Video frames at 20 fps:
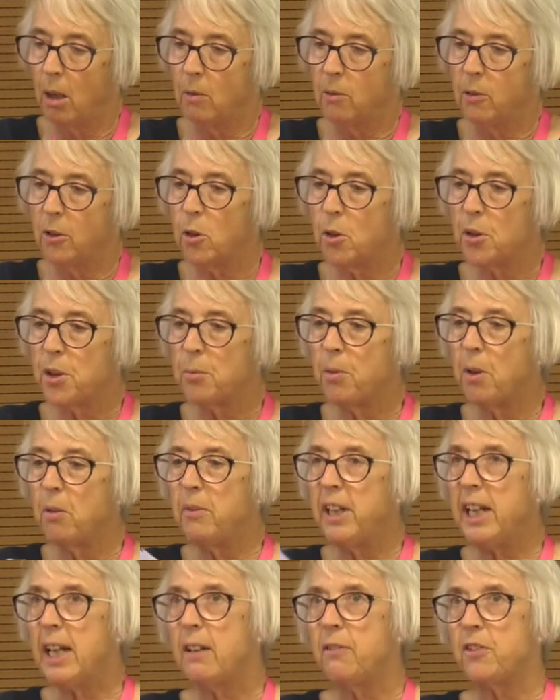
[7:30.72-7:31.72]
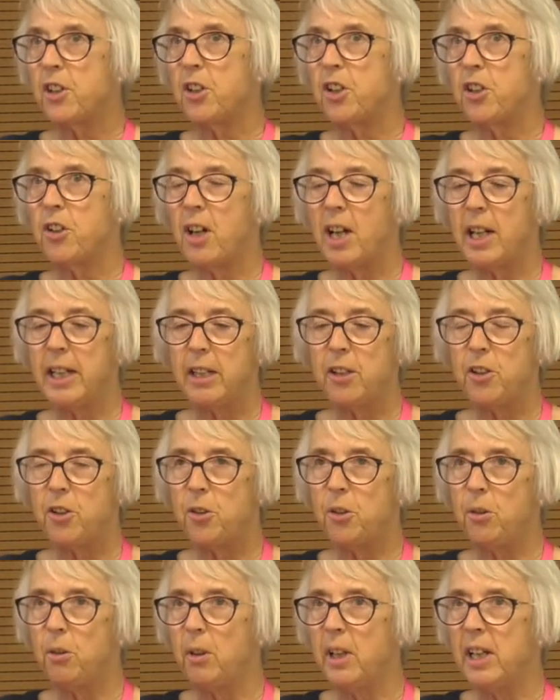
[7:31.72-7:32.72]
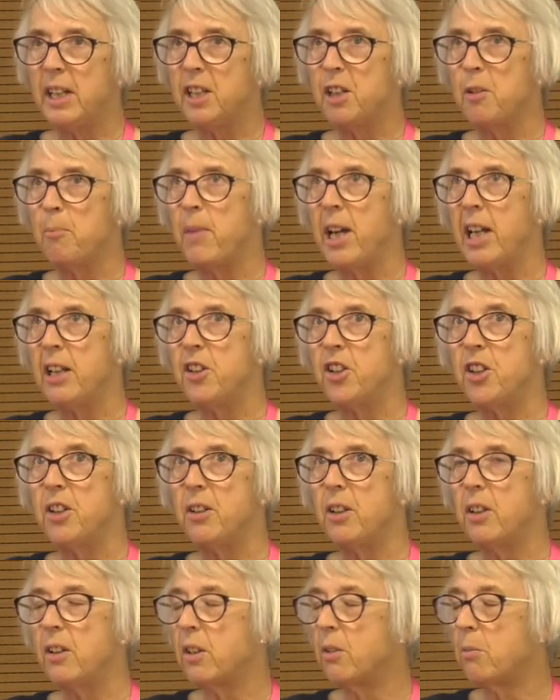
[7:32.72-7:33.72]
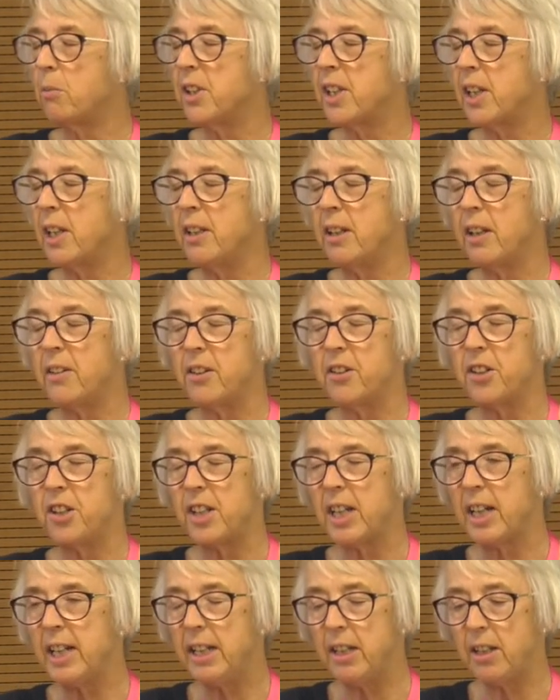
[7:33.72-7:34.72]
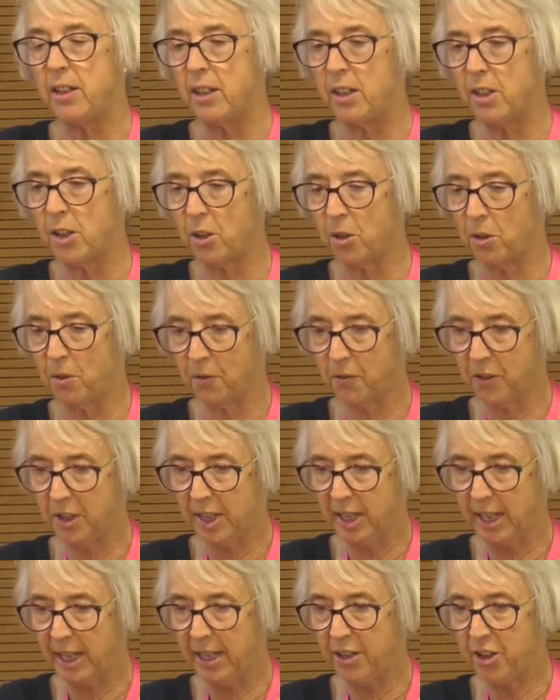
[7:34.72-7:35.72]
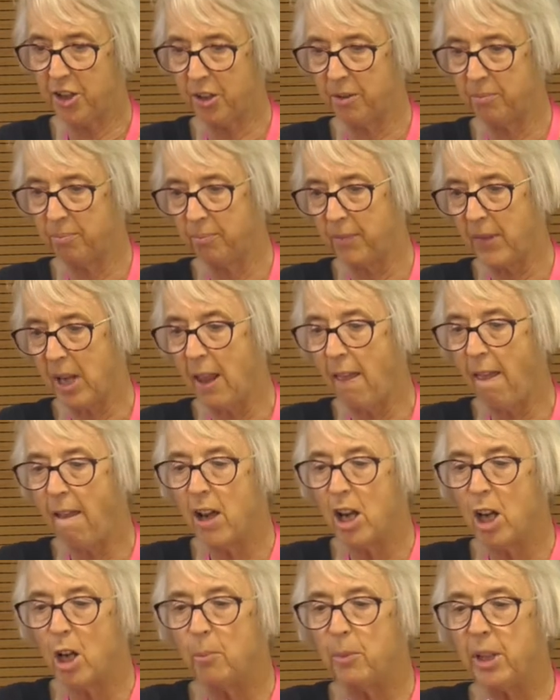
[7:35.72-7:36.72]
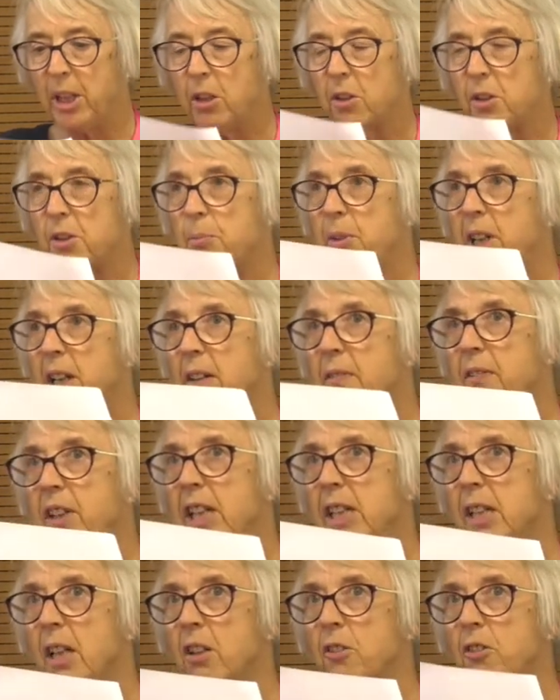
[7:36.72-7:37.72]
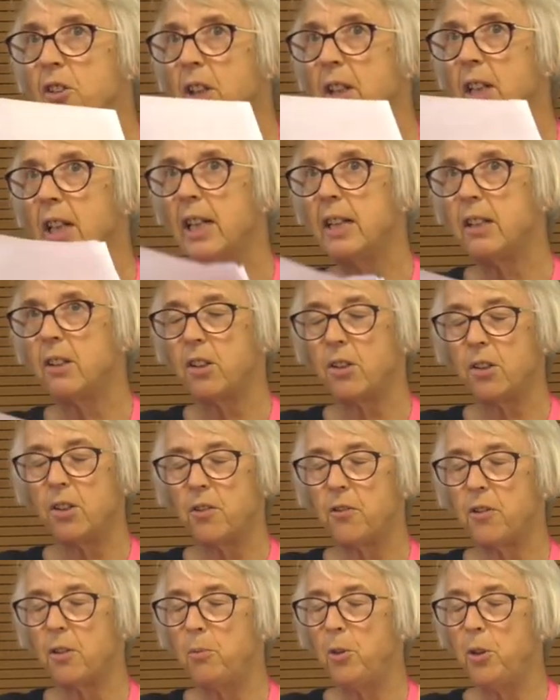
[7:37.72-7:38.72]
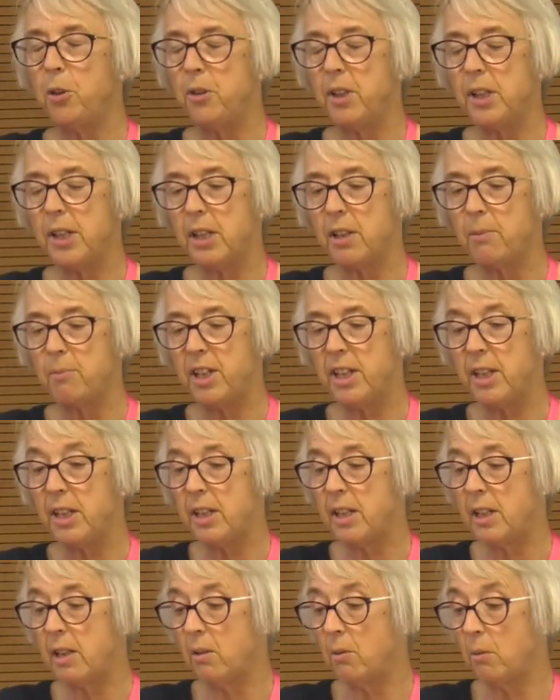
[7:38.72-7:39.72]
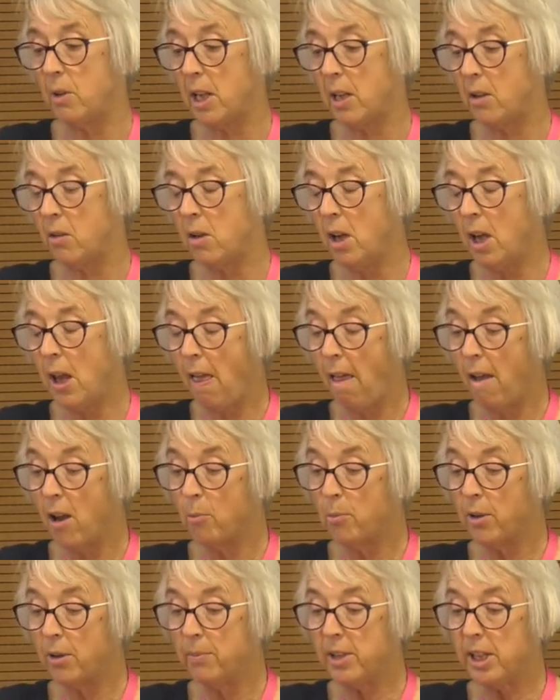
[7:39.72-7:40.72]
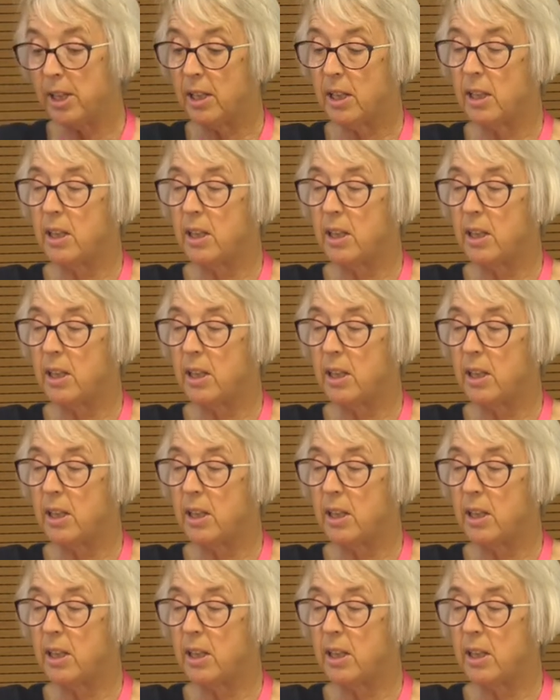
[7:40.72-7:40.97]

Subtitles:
Of course, what we have to try and do is imagine that there was another side to this conversation, because we have these 100 letters from Lewis to Mrs. Sitwell, but Mrs.